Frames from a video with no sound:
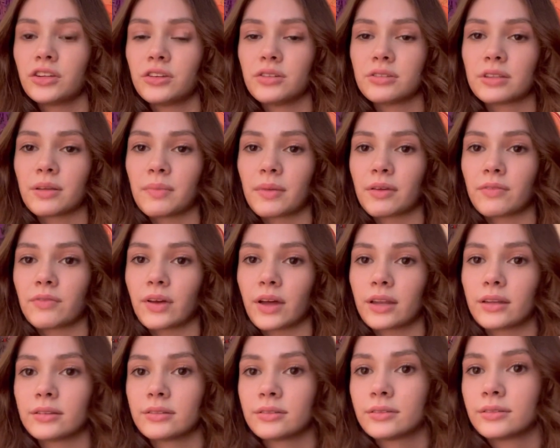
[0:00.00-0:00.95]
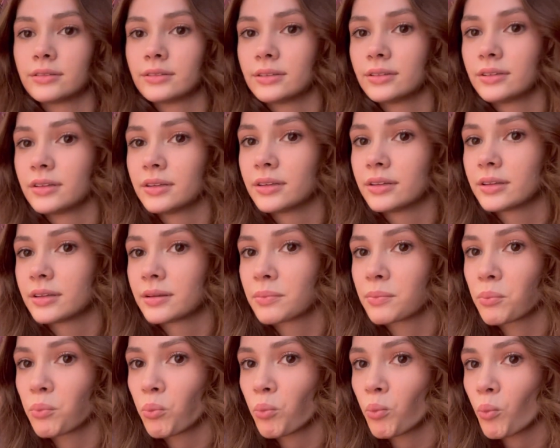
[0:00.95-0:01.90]
do something fun. Yeah,
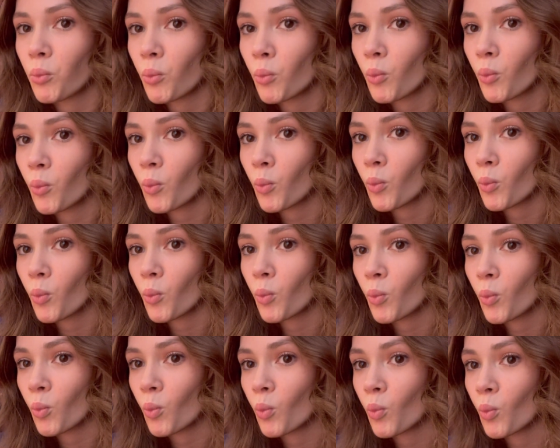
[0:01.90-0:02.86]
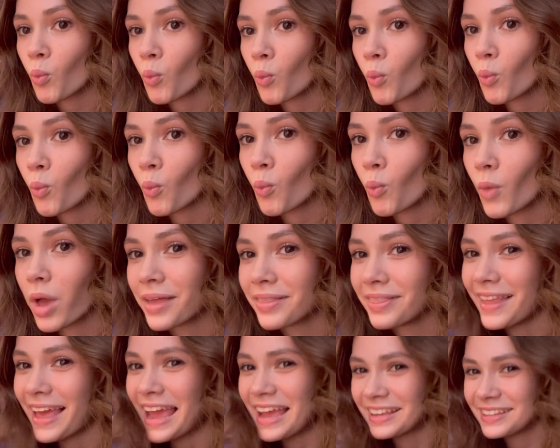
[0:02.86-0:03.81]
but it's worth it because the outfit's cute.
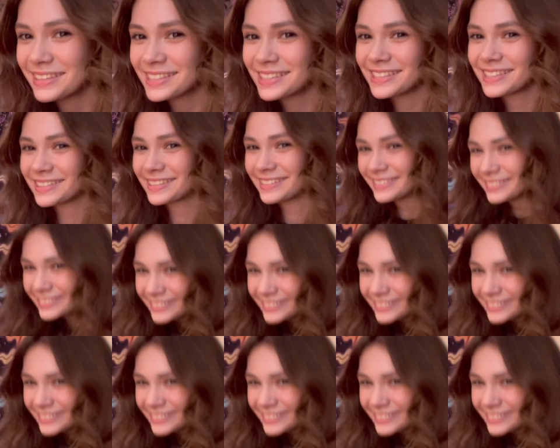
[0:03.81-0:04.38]
Thanks.